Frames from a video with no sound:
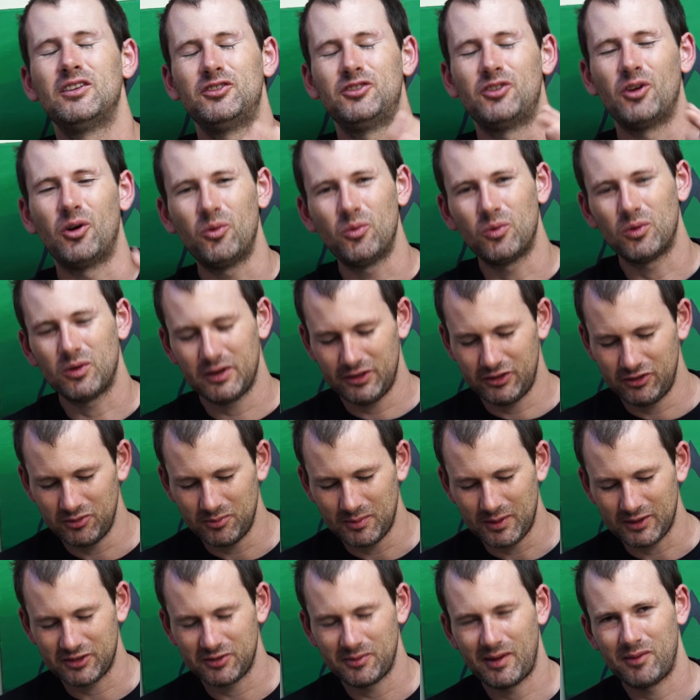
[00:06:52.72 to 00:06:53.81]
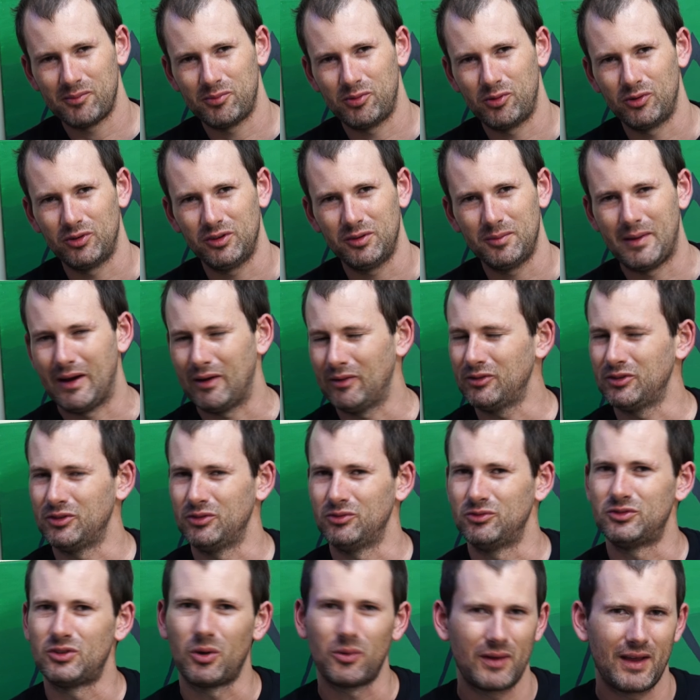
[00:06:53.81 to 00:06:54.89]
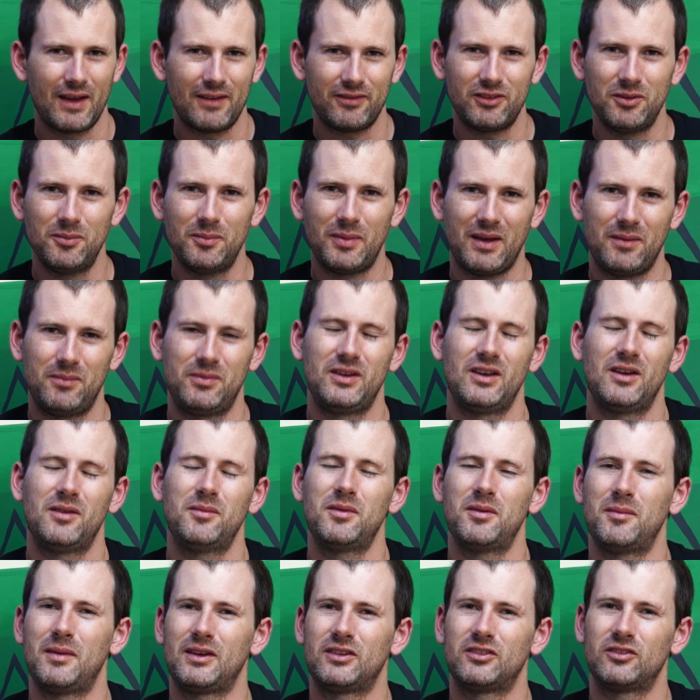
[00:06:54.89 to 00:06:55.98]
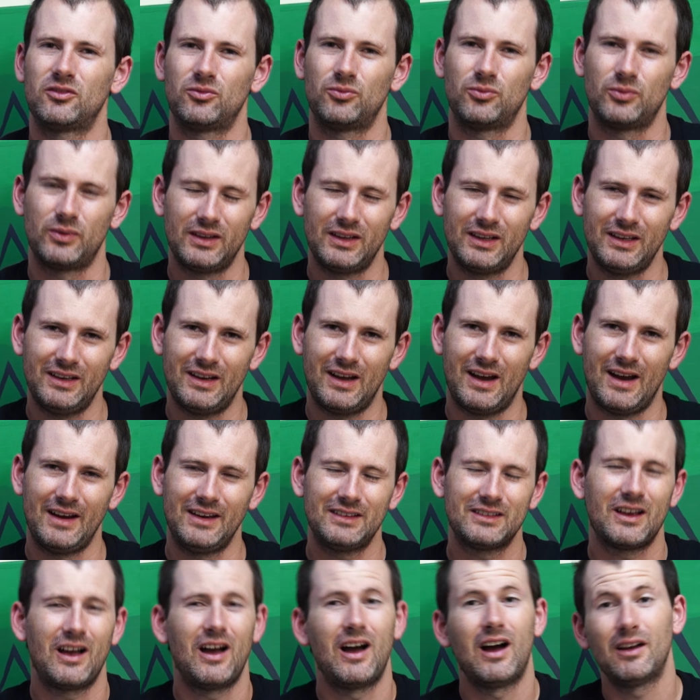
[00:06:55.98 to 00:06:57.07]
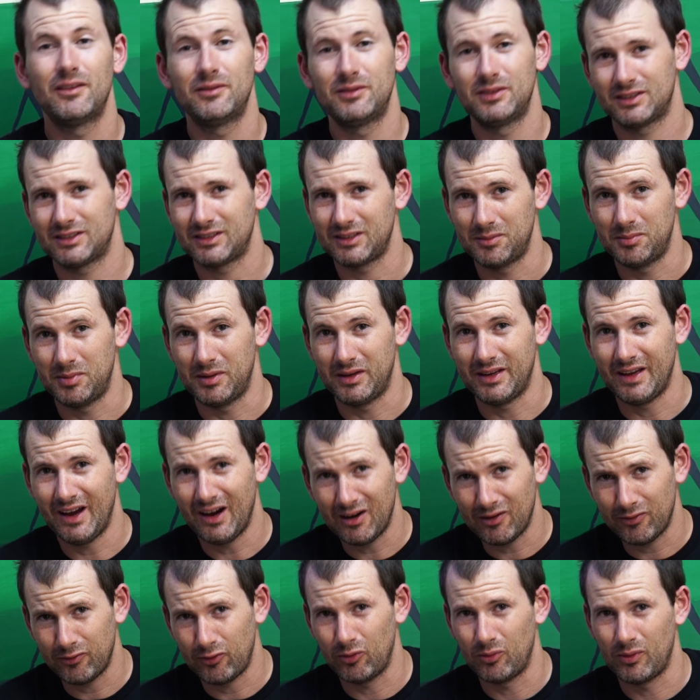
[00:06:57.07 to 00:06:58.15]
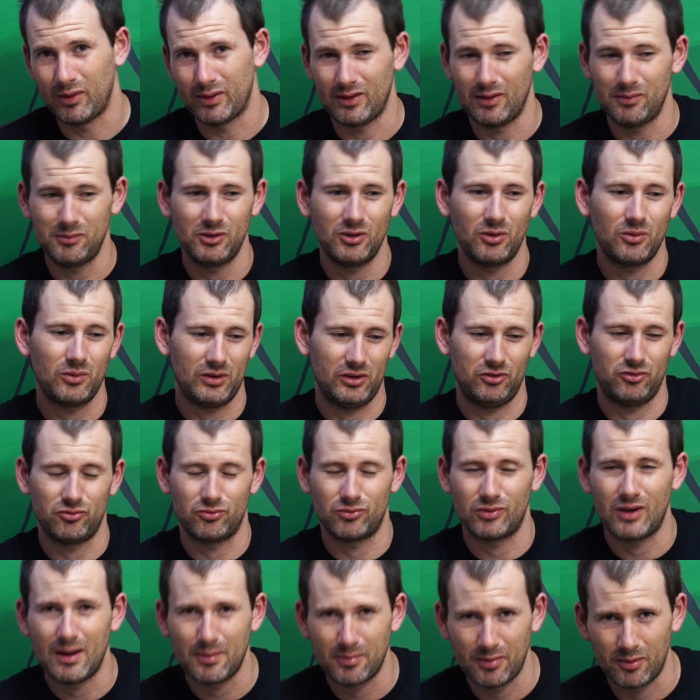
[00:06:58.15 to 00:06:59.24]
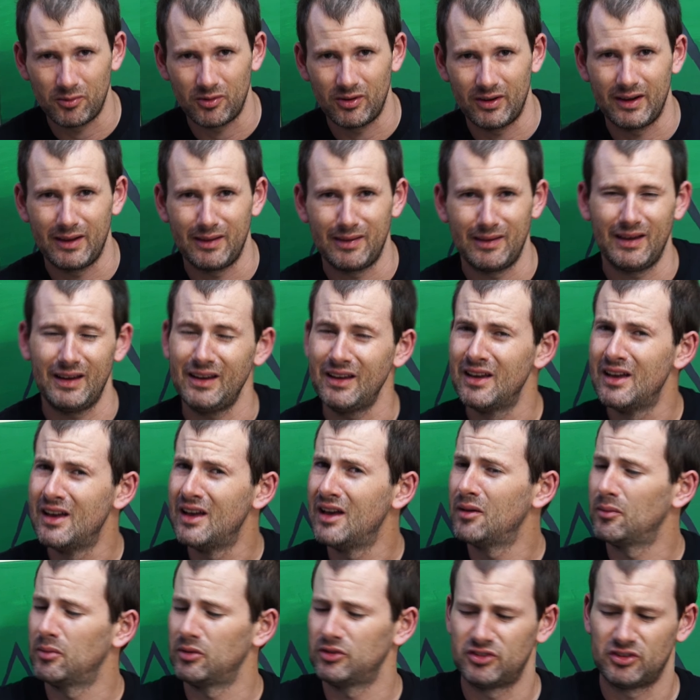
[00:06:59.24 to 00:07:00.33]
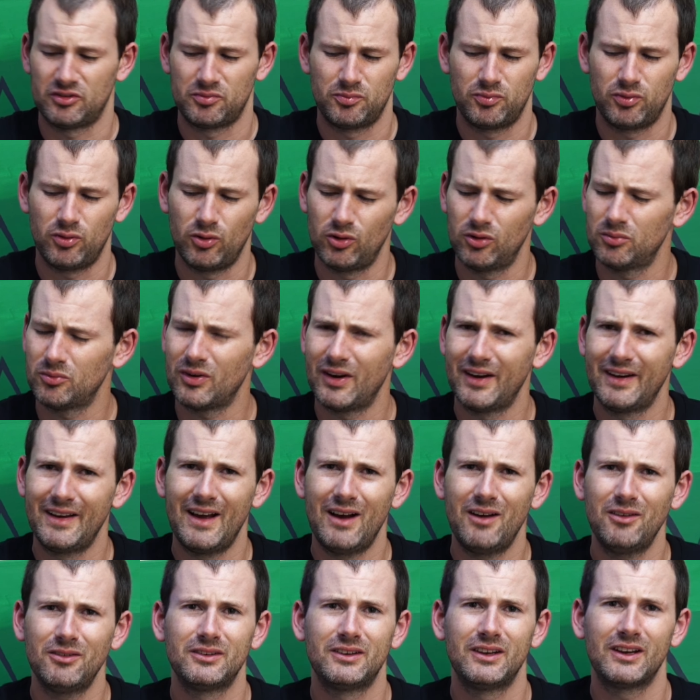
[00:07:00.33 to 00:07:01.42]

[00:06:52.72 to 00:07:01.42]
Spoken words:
don't worry too much about pulling them out. You don't have to baby them. It makes it really nice. Obviously, be careful with them. You don't want to drop them or anything, but just pull them right out,